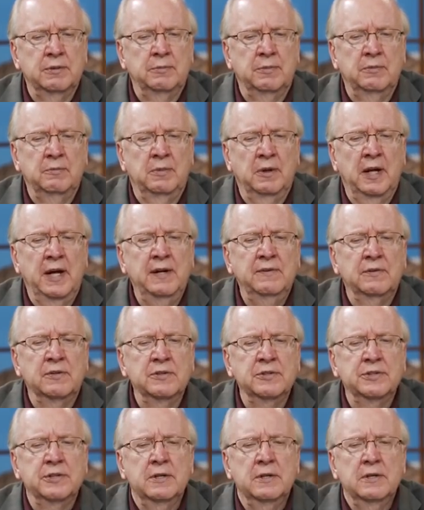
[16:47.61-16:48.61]
The
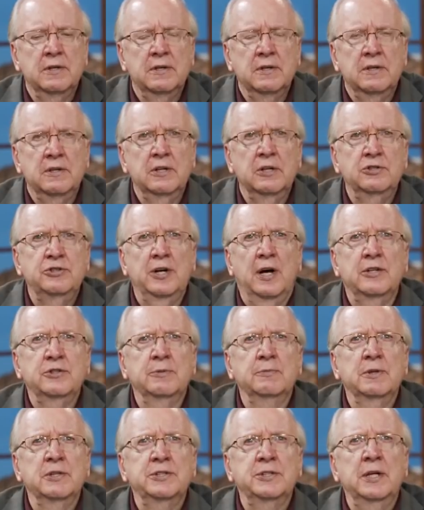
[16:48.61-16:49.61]
believers, the
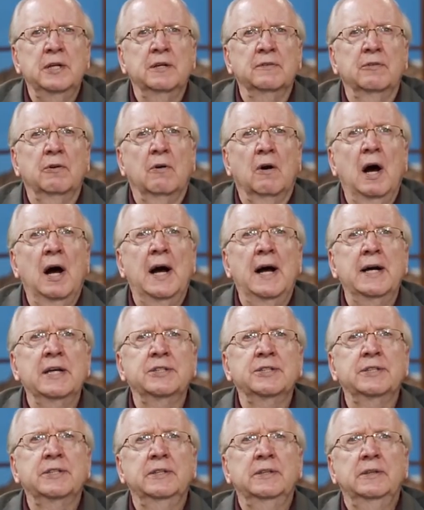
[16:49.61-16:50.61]
judgment seat of
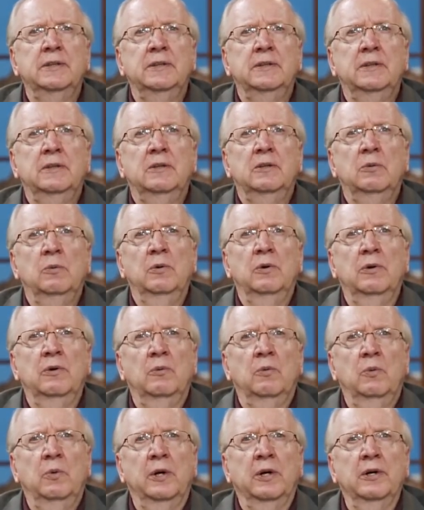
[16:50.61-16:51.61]
Christ,
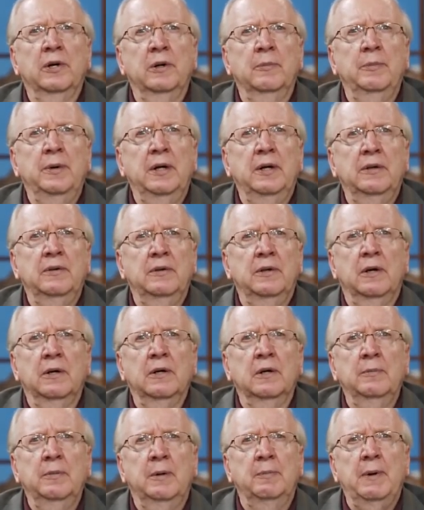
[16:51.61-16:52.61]
we're
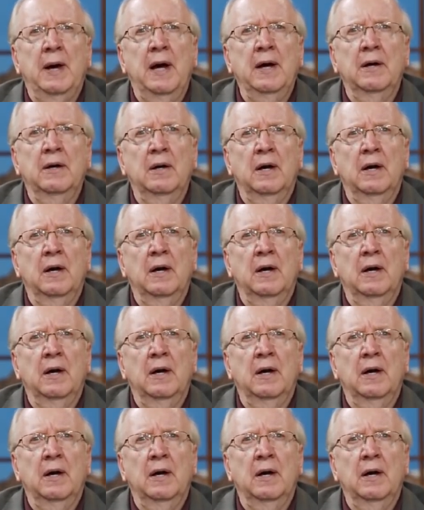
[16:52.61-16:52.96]
going